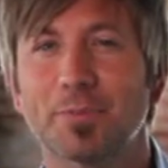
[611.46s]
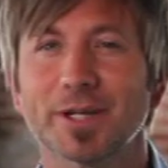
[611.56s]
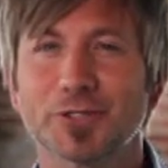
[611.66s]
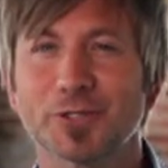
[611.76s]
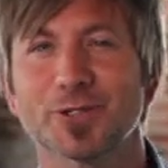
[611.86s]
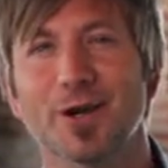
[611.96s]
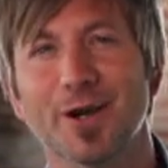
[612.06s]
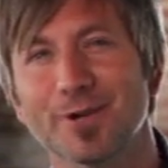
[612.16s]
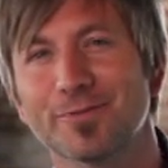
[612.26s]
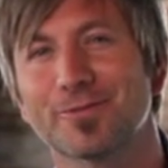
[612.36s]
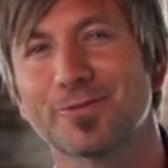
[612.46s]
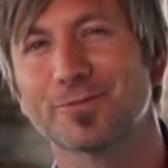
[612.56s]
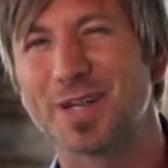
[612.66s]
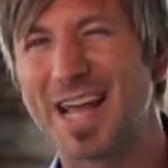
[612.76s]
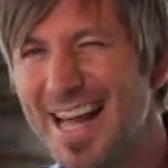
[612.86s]
the picture of
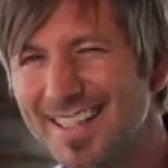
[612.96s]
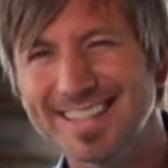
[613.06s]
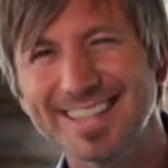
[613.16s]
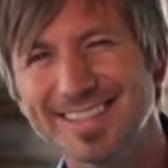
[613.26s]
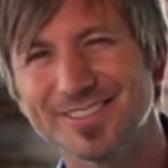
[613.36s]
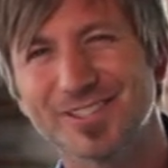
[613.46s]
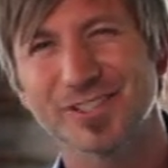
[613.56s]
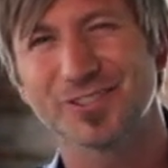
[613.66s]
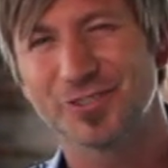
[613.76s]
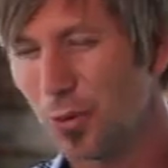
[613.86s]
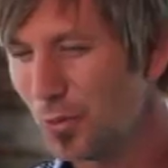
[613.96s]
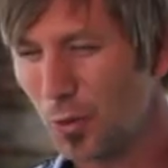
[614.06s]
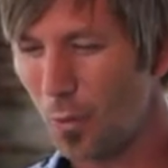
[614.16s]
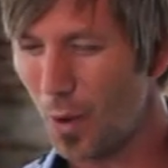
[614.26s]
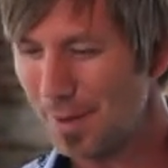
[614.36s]
reality just don't
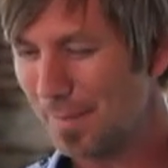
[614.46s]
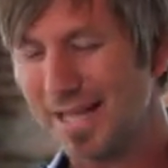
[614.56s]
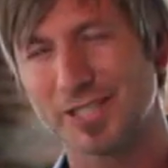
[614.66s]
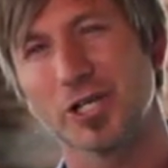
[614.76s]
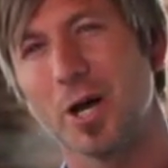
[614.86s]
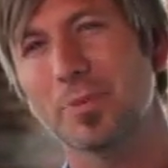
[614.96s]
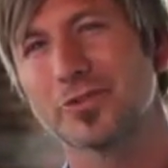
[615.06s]
quite match up.